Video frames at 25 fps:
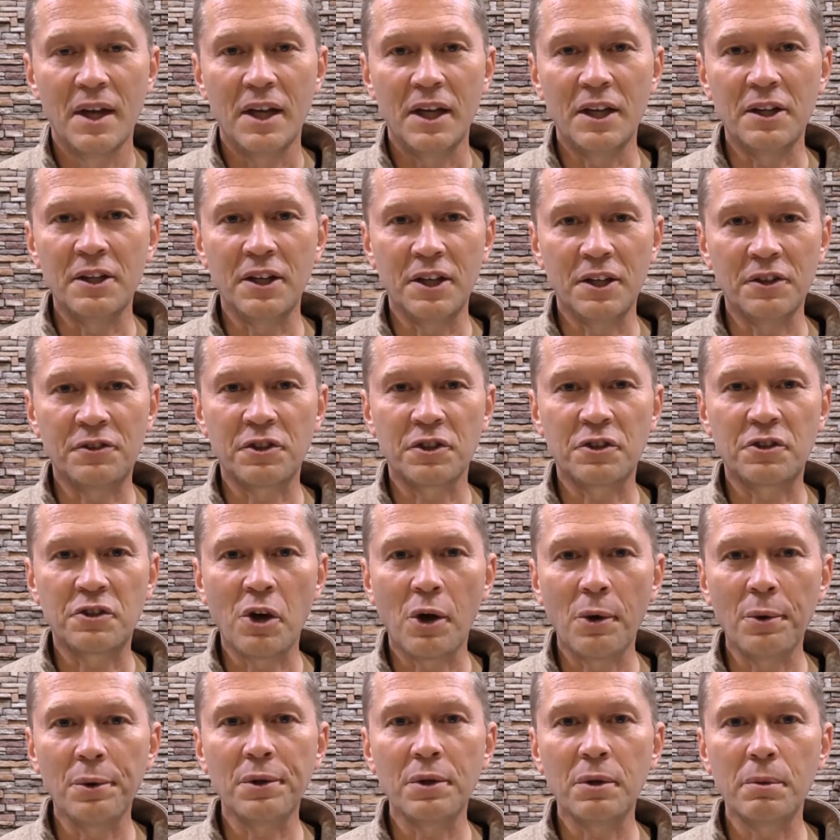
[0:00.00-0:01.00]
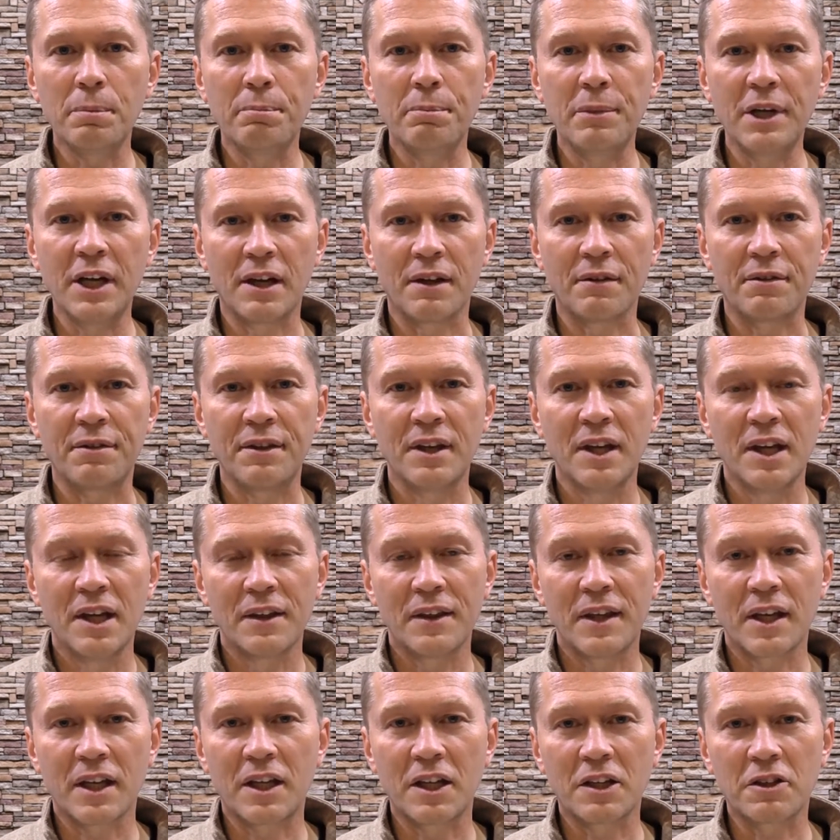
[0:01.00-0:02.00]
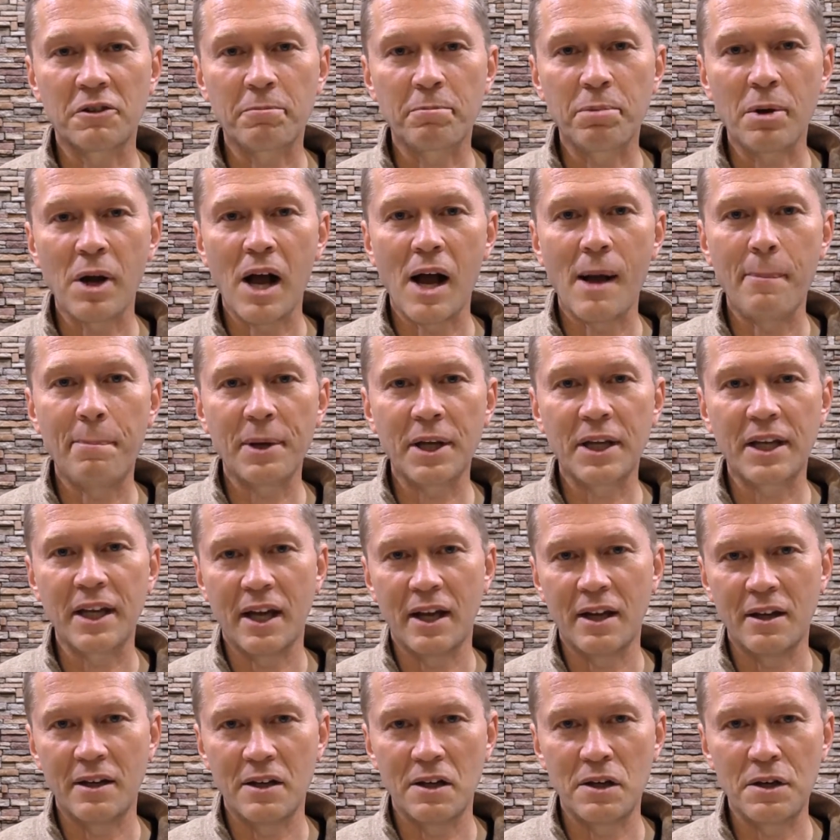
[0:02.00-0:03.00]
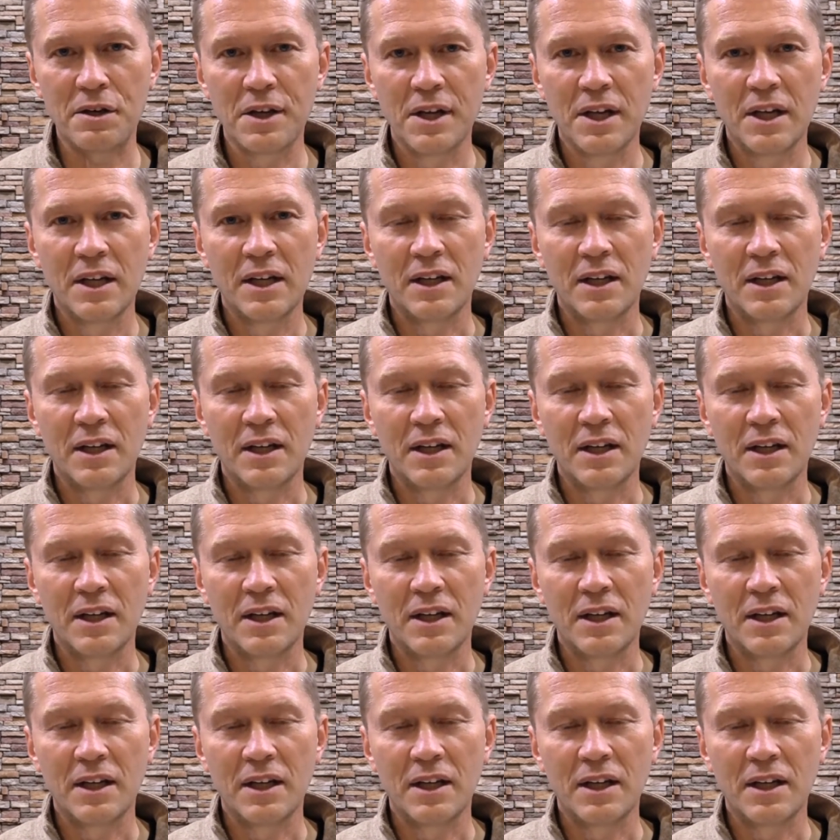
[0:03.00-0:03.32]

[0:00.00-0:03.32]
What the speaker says: It's a total myth that gets propagated